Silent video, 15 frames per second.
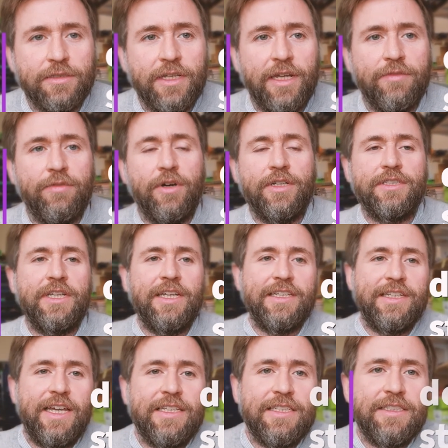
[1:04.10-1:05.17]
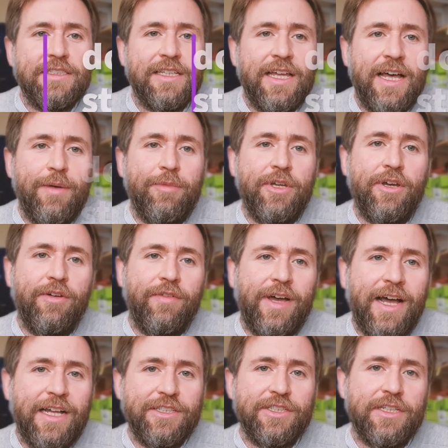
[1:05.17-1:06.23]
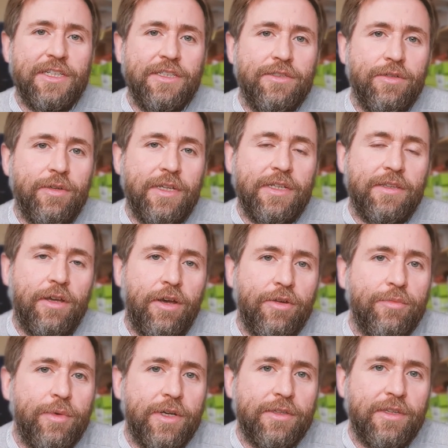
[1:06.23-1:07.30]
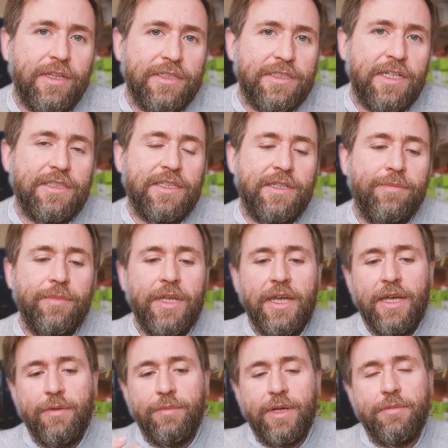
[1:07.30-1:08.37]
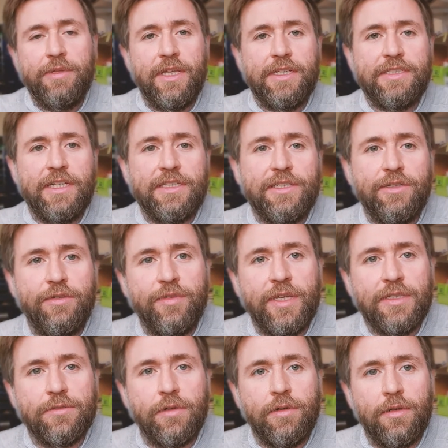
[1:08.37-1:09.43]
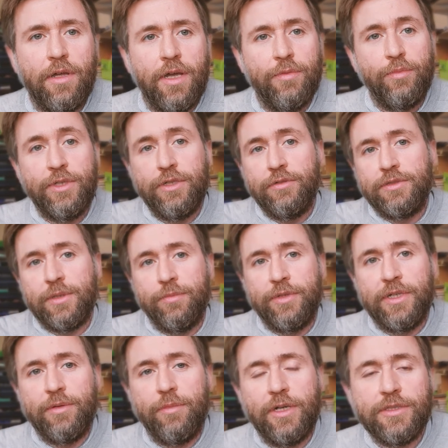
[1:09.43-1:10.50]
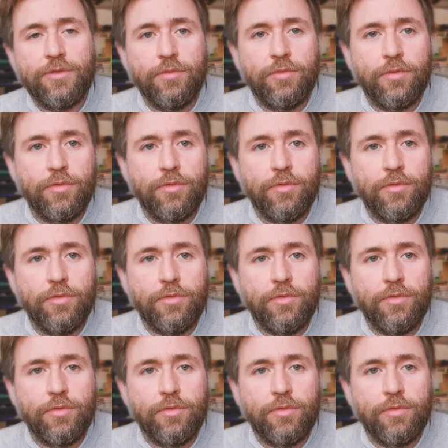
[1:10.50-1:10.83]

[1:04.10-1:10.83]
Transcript: to that advice. Get into the habit of actually doing the homework that they're setting. Maybe they're setting you things online. We use something in my school